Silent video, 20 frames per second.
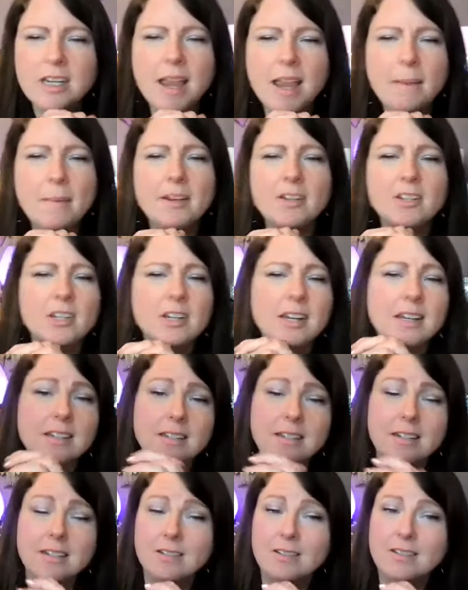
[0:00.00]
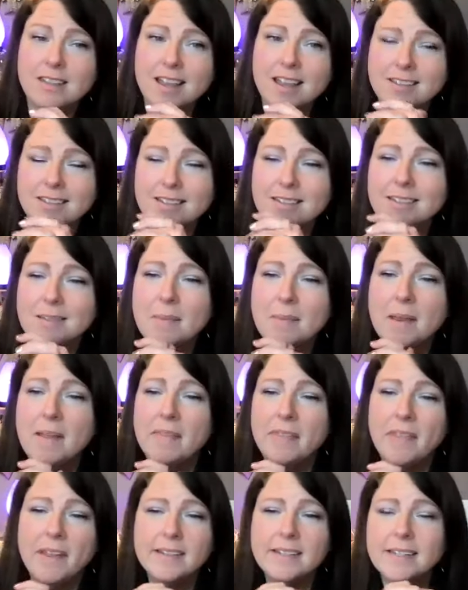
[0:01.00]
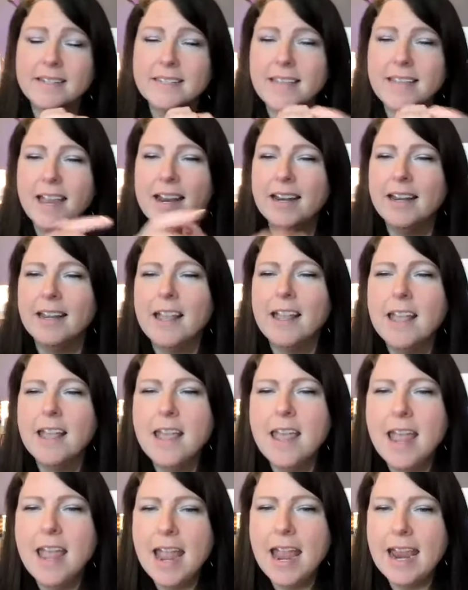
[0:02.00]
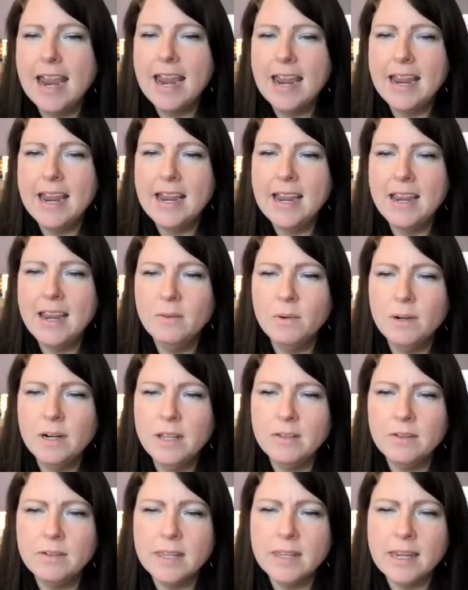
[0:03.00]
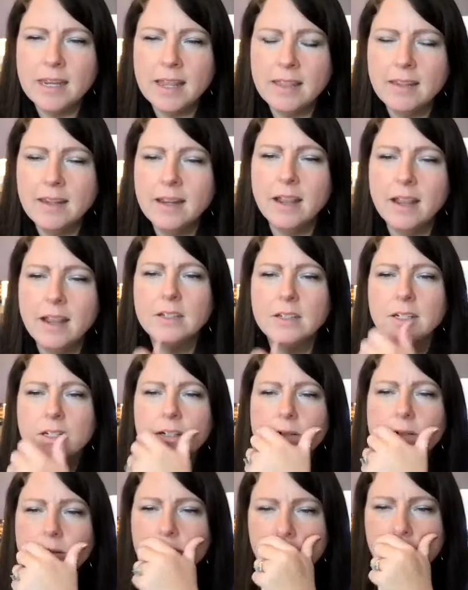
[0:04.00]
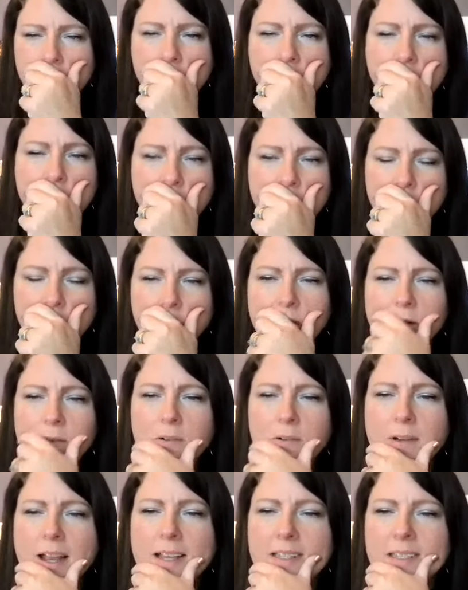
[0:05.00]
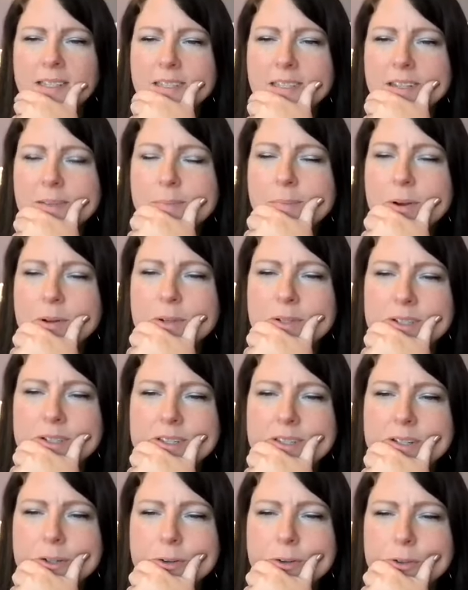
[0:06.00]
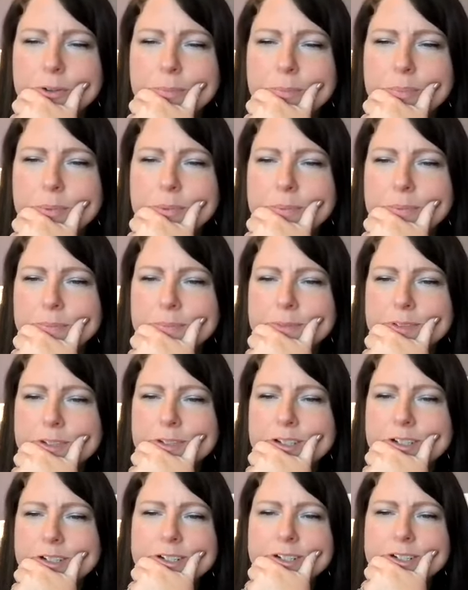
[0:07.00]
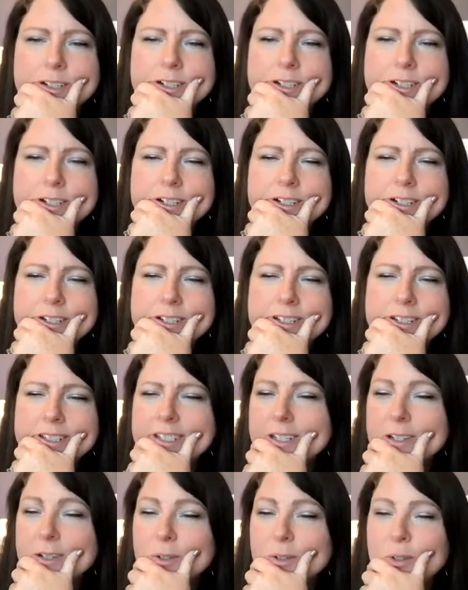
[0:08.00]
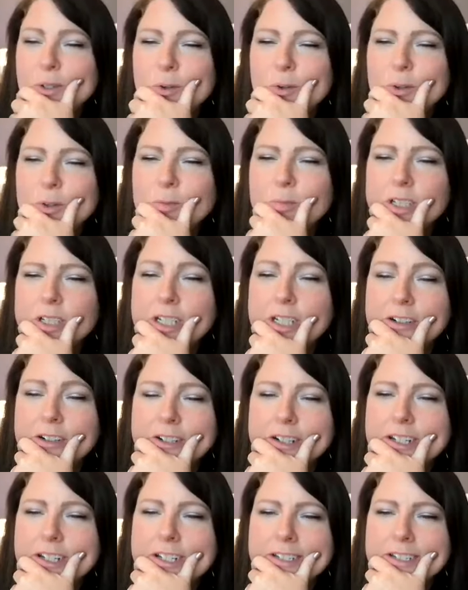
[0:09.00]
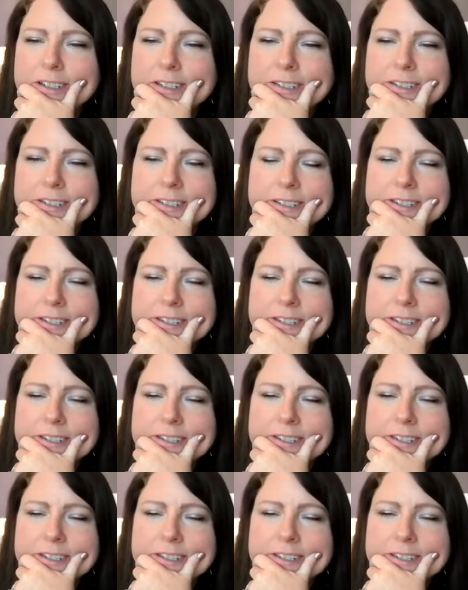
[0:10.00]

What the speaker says: I bet she gets to 2,000 this month. That's exciting. And one other thing I think I'll do, who has the most in the group? Let's see who the group leader is.